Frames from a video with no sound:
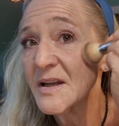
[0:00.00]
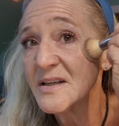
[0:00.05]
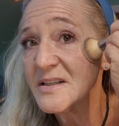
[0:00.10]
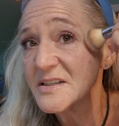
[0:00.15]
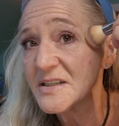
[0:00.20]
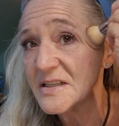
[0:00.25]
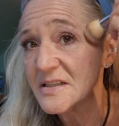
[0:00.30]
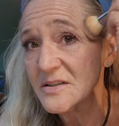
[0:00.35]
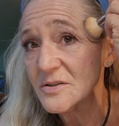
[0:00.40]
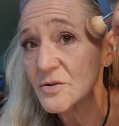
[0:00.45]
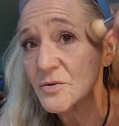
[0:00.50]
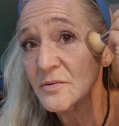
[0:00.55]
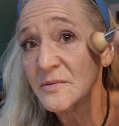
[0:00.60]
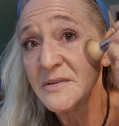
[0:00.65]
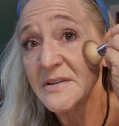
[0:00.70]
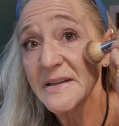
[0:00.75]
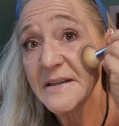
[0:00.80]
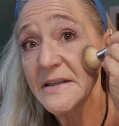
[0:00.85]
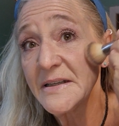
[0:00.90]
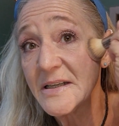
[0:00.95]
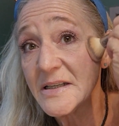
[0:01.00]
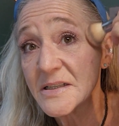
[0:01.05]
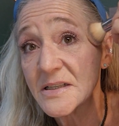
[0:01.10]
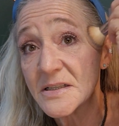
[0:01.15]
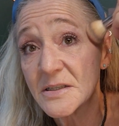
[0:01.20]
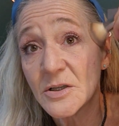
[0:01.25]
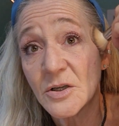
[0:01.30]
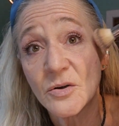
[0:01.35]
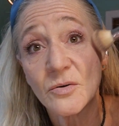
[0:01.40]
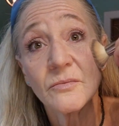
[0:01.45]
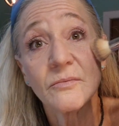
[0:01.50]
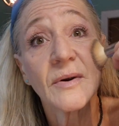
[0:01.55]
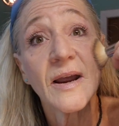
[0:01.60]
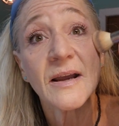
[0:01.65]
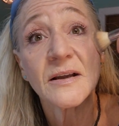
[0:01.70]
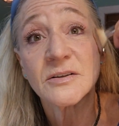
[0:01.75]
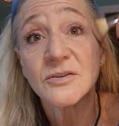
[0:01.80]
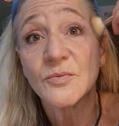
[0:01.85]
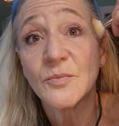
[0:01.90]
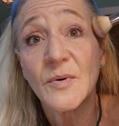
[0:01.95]
teach you ladies the
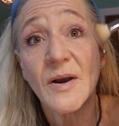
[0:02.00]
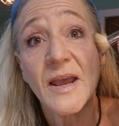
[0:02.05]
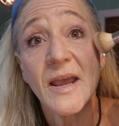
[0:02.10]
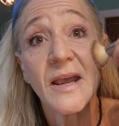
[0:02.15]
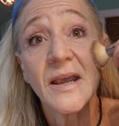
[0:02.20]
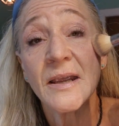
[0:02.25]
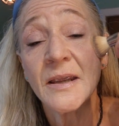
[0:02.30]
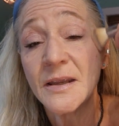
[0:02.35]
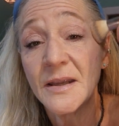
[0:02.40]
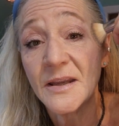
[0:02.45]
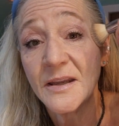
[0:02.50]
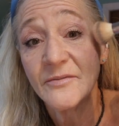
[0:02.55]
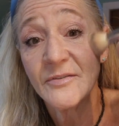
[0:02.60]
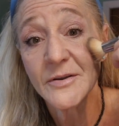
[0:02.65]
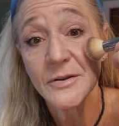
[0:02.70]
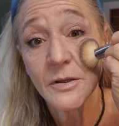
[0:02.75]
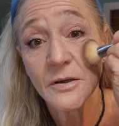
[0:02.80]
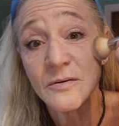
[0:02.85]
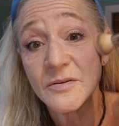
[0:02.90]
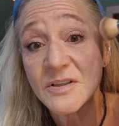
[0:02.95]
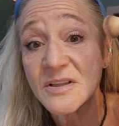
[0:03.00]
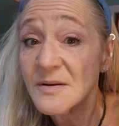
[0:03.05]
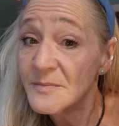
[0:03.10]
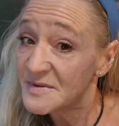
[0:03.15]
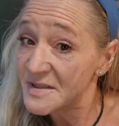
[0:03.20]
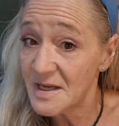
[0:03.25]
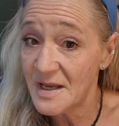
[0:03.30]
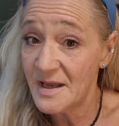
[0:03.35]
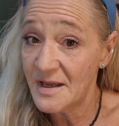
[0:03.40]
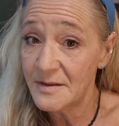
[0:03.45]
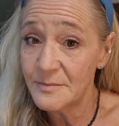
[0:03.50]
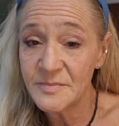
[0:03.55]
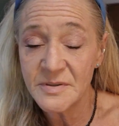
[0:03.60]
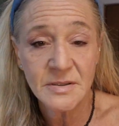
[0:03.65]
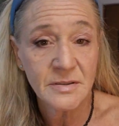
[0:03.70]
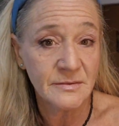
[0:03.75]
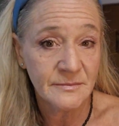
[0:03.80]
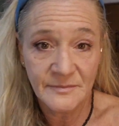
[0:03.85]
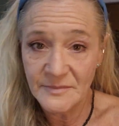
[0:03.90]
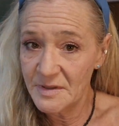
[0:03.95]
correct way, even though
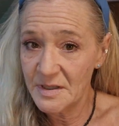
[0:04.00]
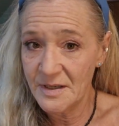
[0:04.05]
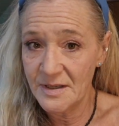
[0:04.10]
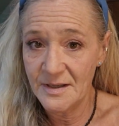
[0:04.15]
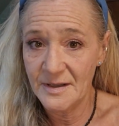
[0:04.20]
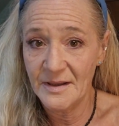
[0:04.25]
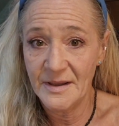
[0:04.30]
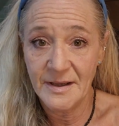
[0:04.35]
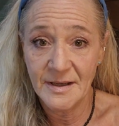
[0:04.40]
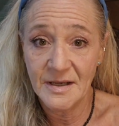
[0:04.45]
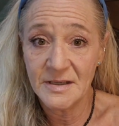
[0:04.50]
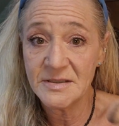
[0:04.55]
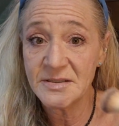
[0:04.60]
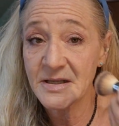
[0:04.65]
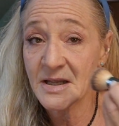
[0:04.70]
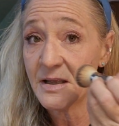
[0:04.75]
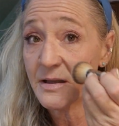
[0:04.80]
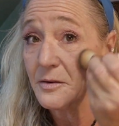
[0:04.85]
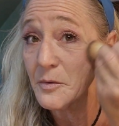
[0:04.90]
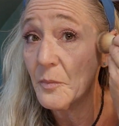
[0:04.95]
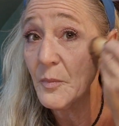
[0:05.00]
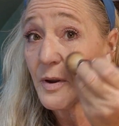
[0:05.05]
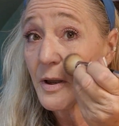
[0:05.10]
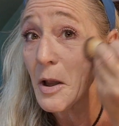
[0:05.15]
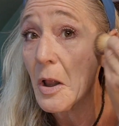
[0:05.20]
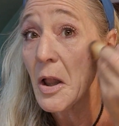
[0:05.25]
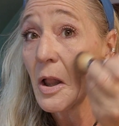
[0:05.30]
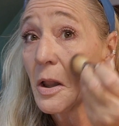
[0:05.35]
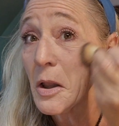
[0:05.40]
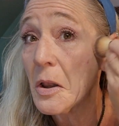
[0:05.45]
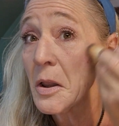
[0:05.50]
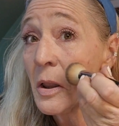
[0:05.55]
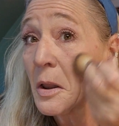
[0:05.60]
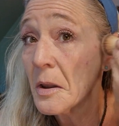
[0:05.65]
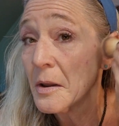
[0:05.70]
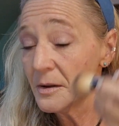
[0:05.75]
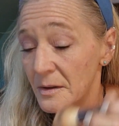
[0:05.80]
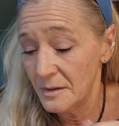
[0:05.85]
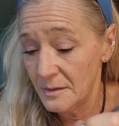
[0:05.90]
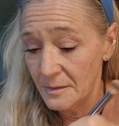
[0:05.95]
sometimes, hey, like I said, we all,
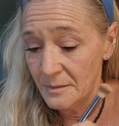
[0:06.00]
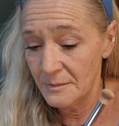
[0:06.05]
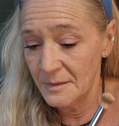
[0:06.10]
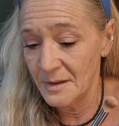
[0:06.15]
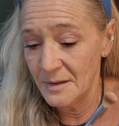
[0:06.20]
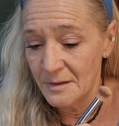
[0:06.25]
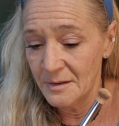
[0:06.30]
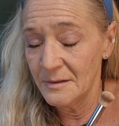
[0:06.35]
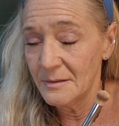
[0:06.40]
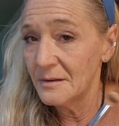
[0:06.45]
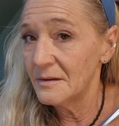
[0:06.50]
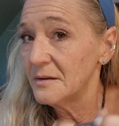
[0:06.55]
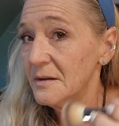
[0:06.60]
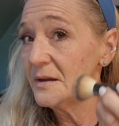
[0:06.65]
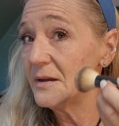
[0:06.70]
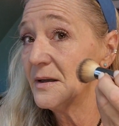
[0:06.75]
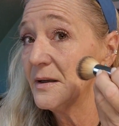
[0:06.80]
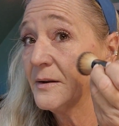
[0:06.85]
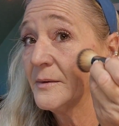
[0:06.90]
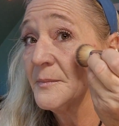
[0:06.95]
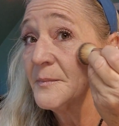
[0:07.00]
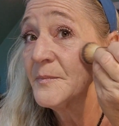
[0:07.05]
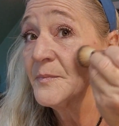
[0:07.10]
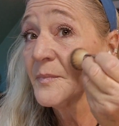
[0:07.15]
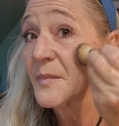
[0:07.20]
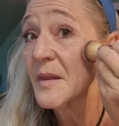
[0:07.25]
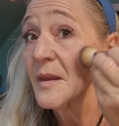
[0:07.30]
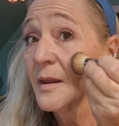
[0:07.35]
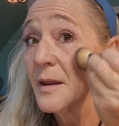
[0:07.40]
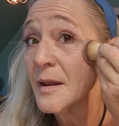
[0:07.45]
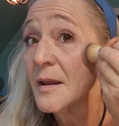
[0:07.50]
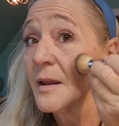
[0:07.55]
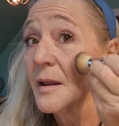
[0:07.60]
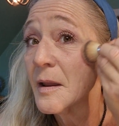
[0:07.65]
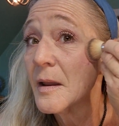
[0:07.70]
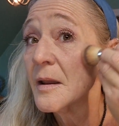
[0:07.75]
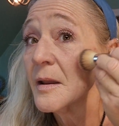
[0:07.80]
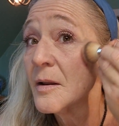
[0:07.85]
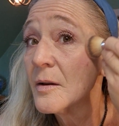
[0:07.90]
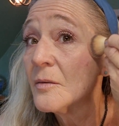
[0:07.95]
yeah,
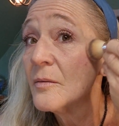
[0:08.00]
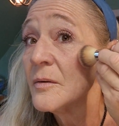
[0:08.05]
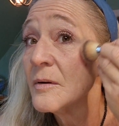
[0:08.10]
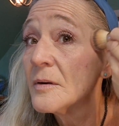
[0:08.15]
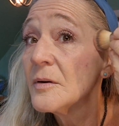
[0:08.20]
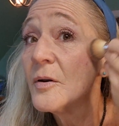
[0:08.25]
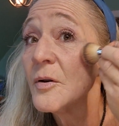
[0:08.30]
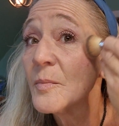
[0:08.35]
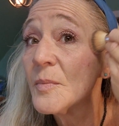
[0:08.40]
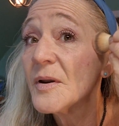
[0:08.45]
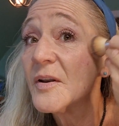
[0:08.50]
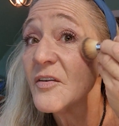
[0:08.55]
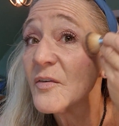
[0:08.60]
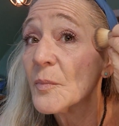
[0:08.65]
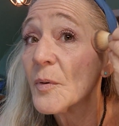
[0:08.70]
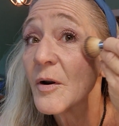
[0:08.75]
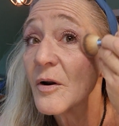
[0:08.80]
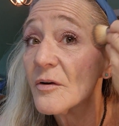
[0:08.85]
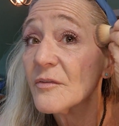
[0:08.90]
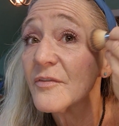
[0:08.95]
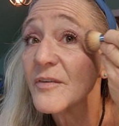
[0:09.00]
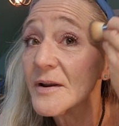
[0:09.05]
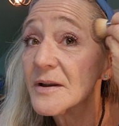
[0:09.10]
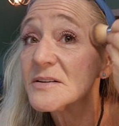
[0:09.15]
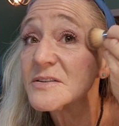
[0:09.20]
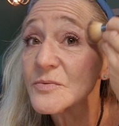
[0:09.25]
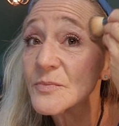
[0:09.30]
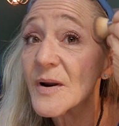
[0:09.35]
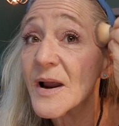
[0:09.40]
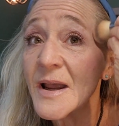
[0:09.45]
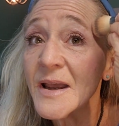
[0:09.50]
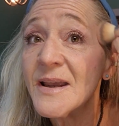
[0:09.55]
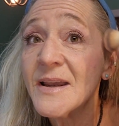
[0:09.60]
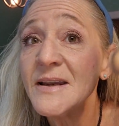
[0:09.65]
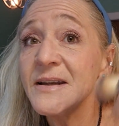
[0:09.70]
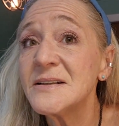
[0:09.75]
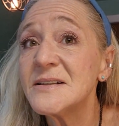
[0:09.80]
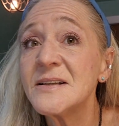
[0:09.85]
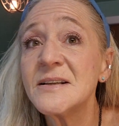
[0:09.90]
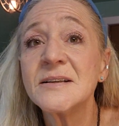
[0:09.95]
nobody's perfect,
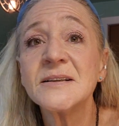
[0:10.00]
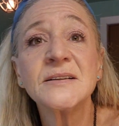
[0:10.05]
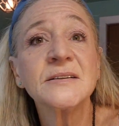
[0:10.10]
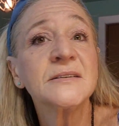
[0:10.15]
right?